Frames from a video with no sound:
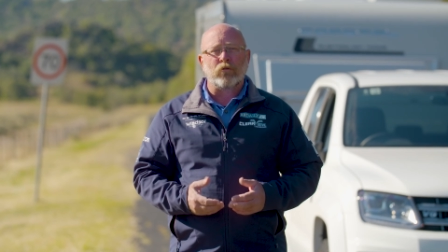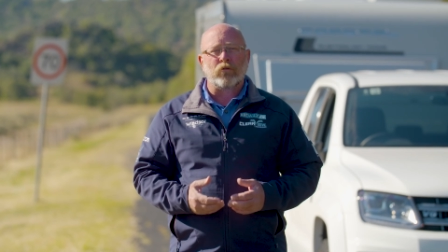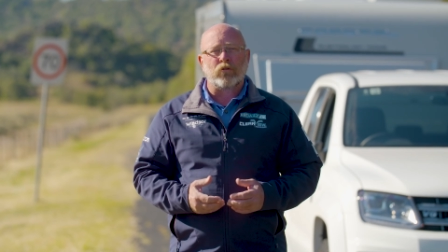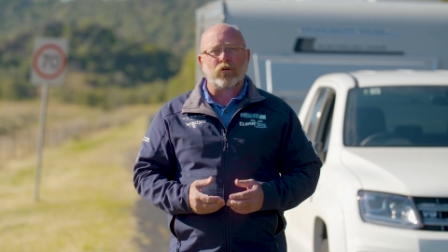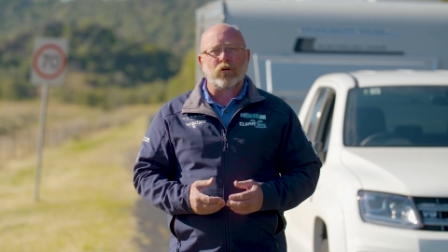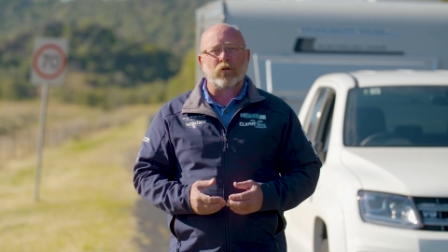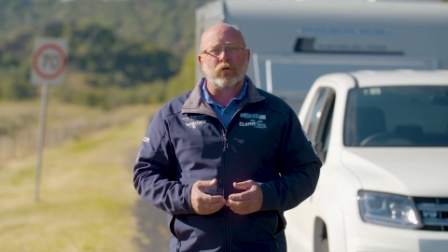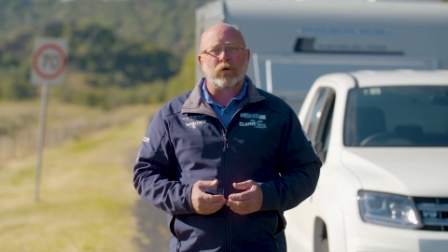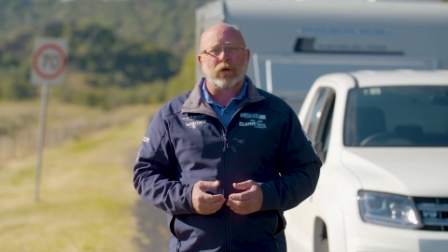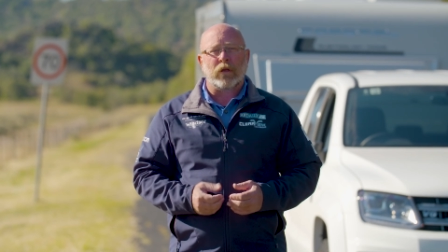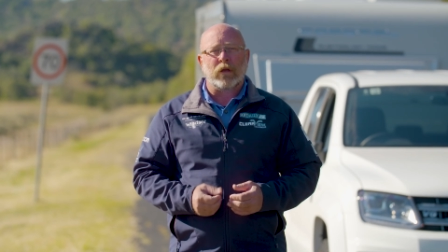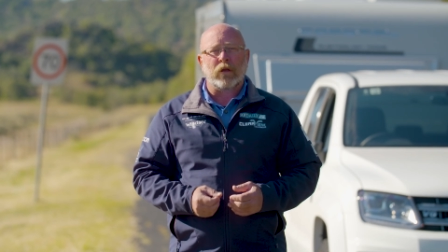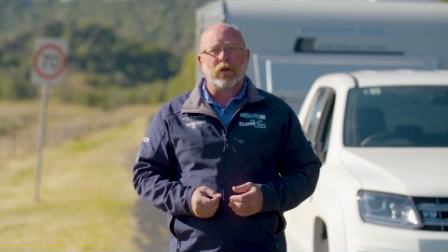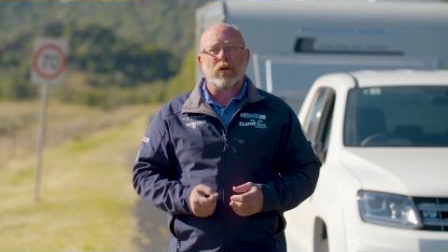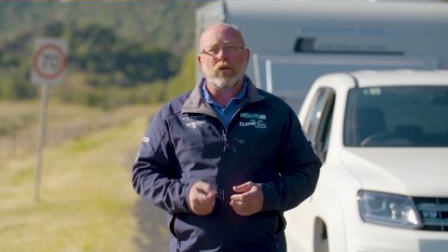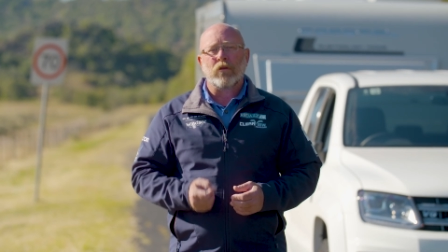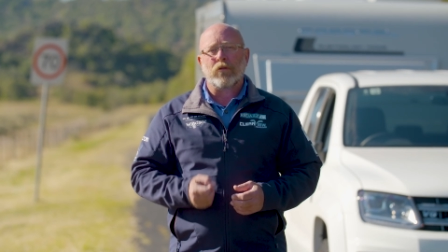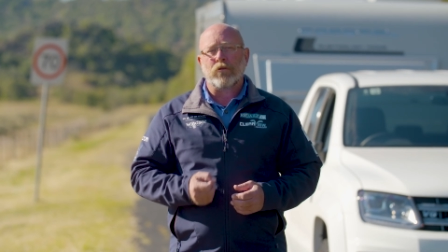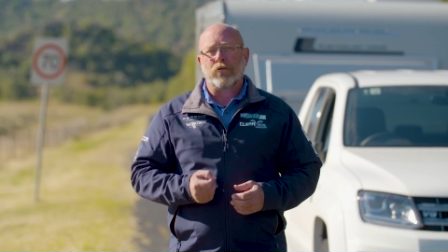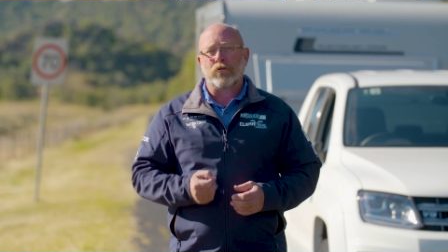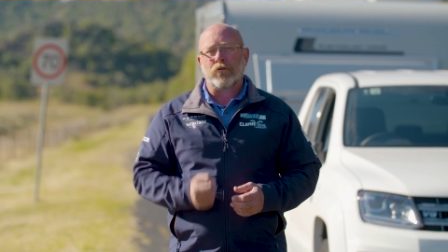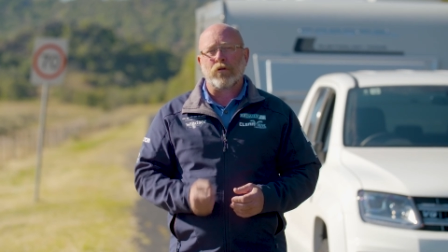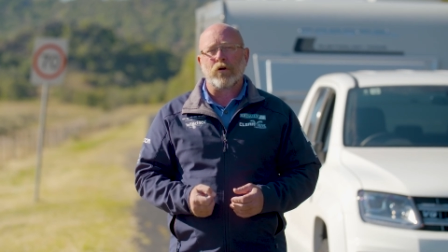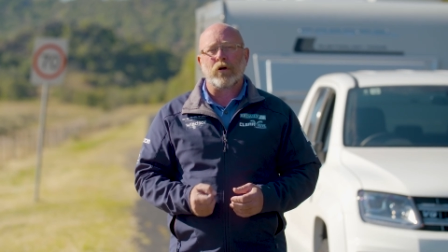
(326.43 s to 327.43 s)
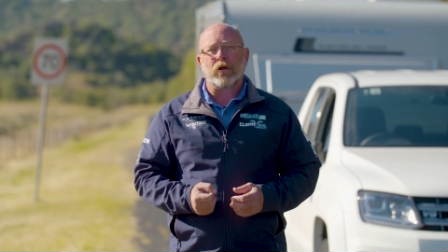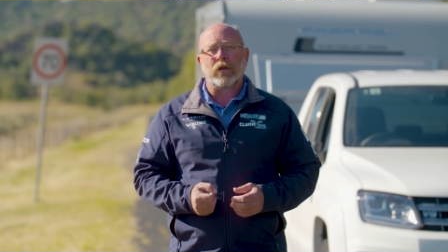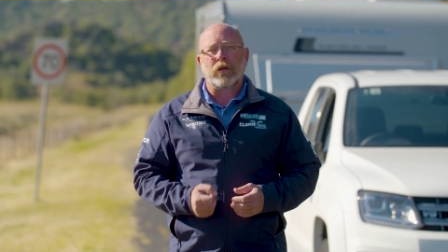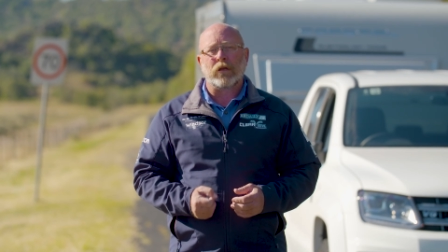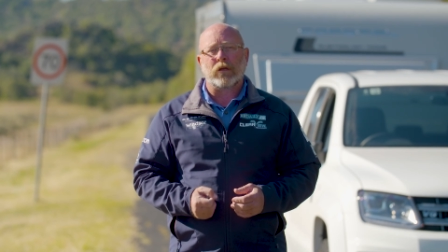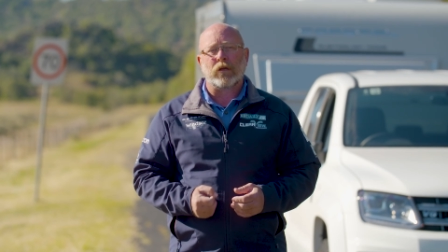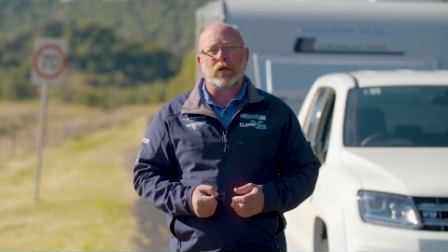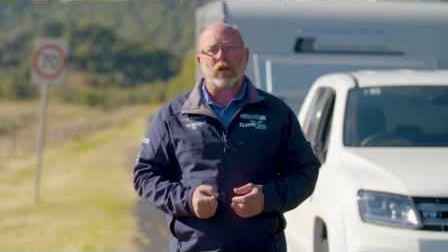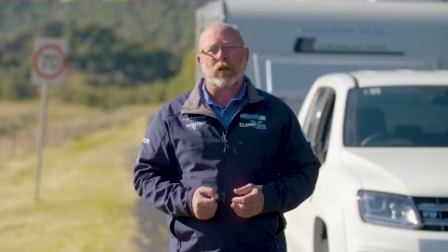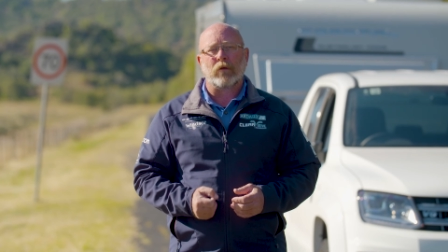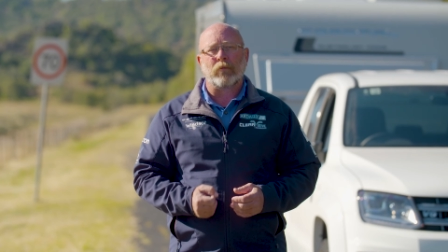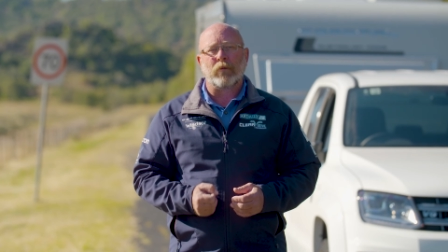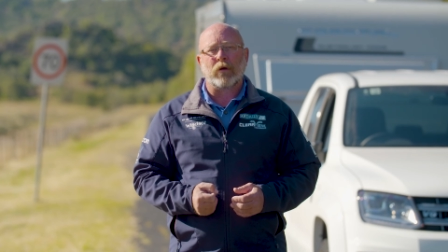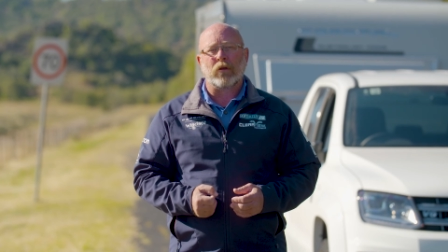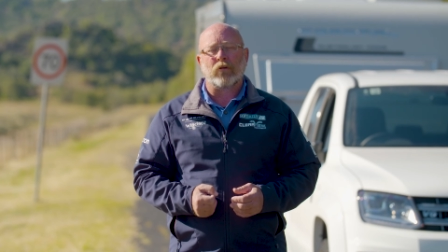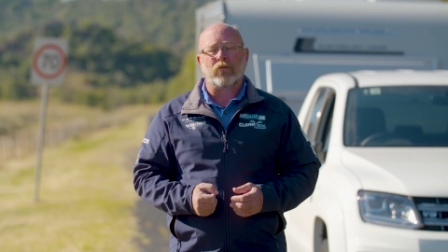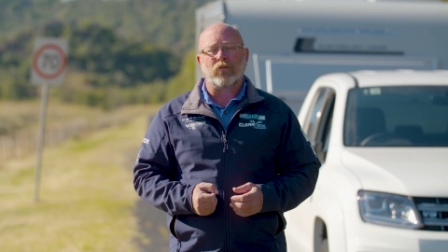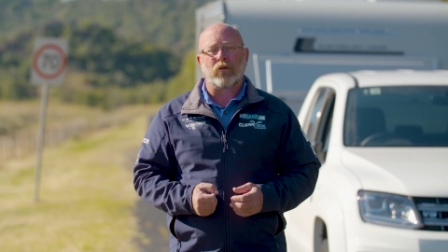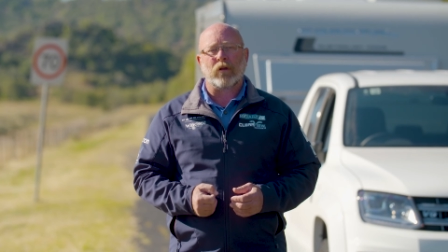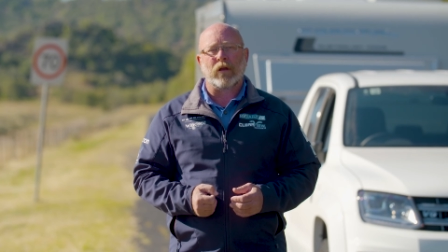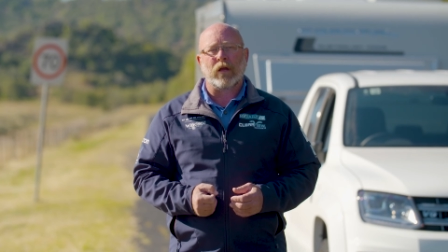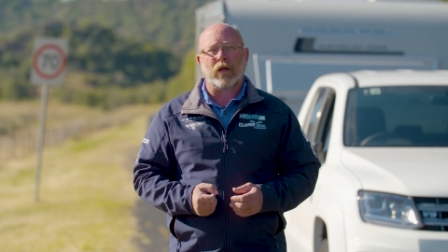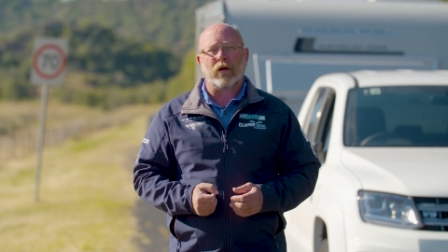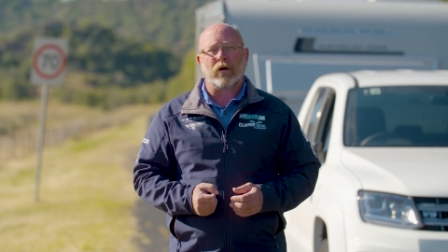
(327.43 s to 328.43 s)
doing 30
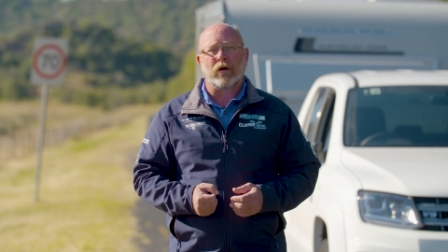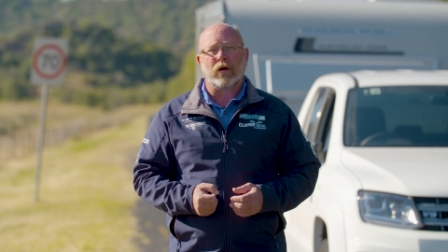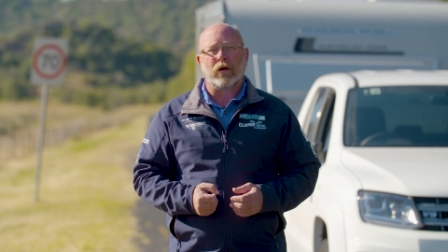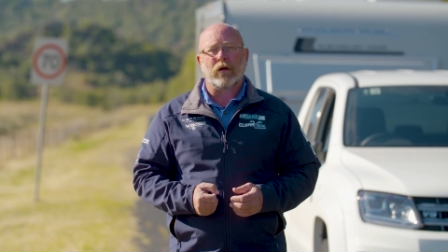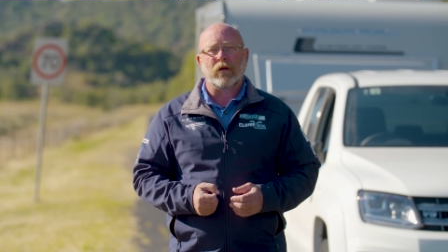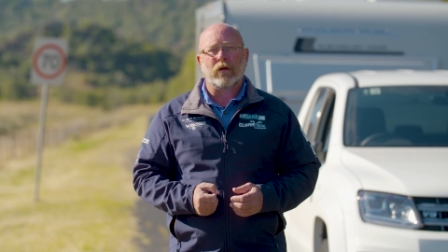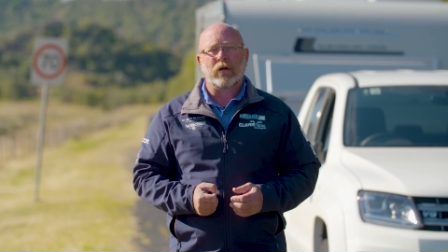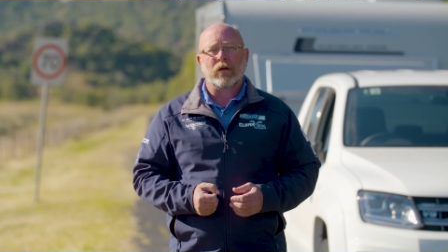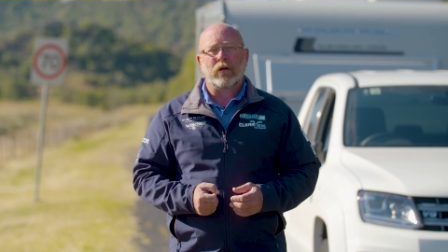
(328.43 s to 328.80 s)
kilometres an hour.